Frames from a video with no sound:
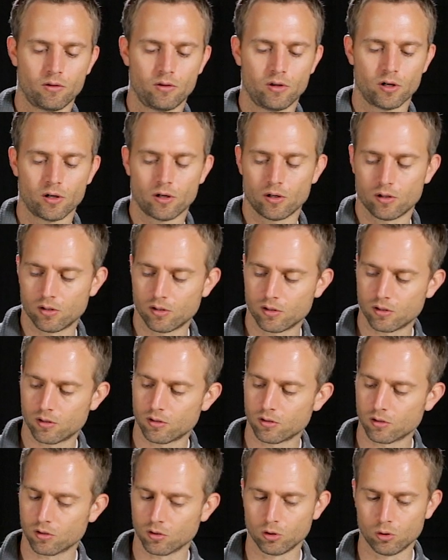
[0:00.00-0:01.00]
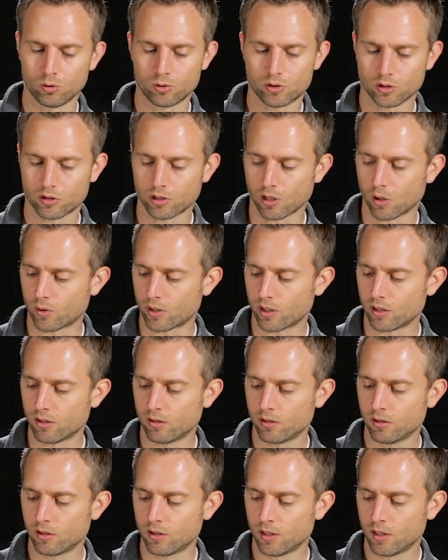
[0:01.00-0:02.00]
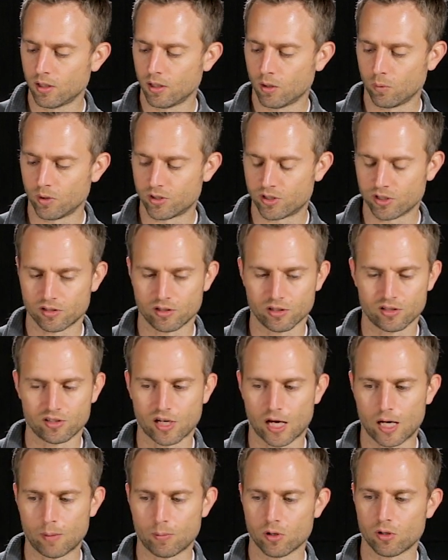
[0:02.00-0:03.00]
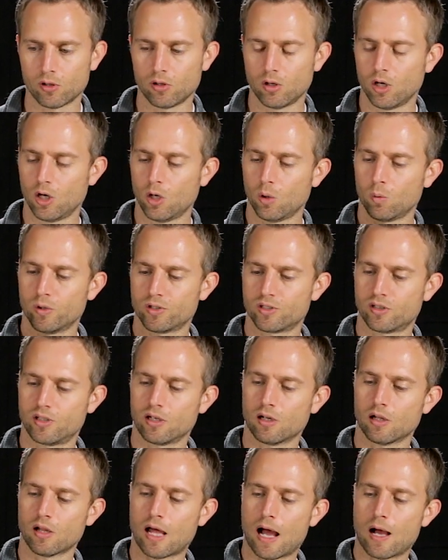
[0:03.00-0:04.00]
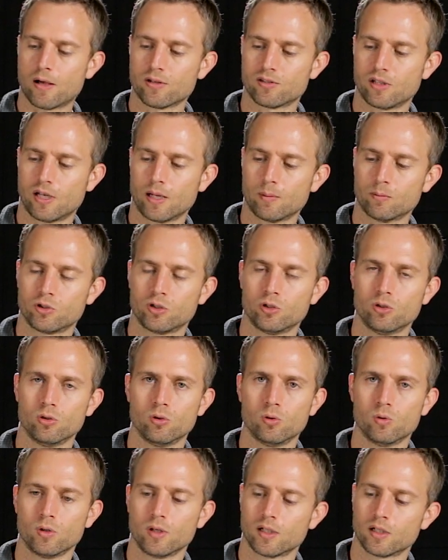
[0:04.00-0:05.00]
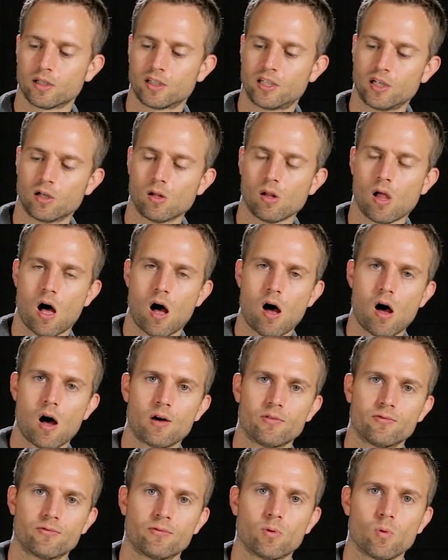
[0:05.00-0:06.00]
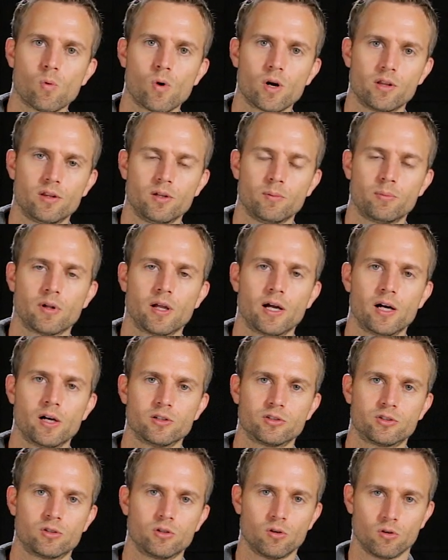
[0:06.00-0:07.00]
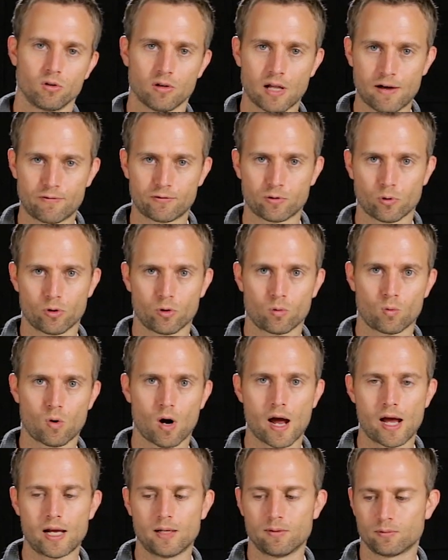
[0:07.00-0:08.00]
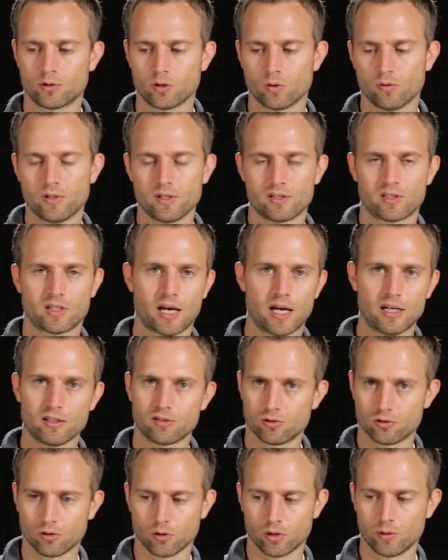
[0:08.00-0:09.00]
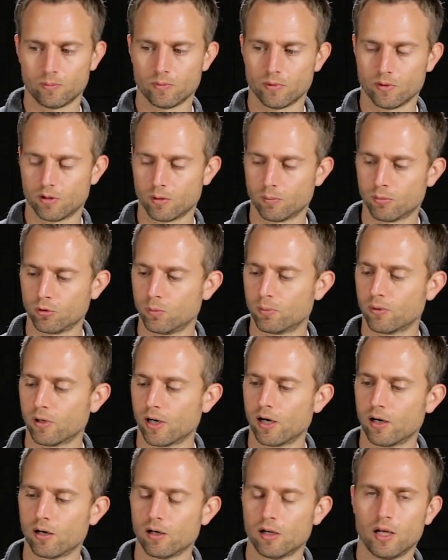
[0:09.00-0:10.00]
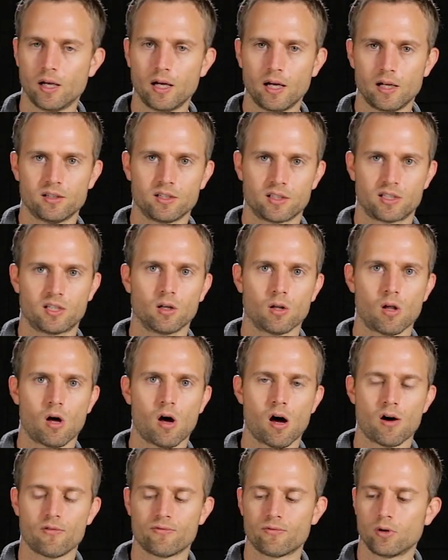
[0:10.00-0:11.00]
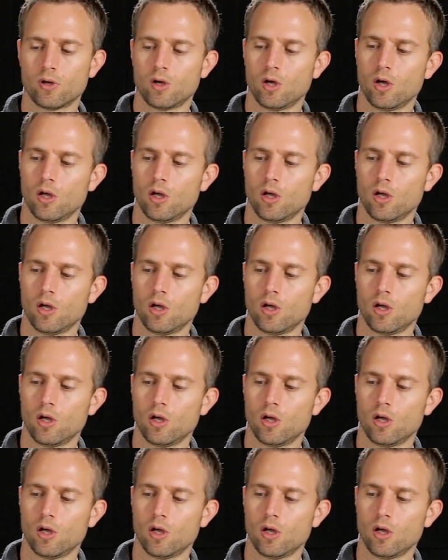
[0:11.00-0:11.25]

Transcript: their loot token, which is the saber, which then allows them to kill off one of the players to their left or the right. So in this case, there's only the blue player to kill off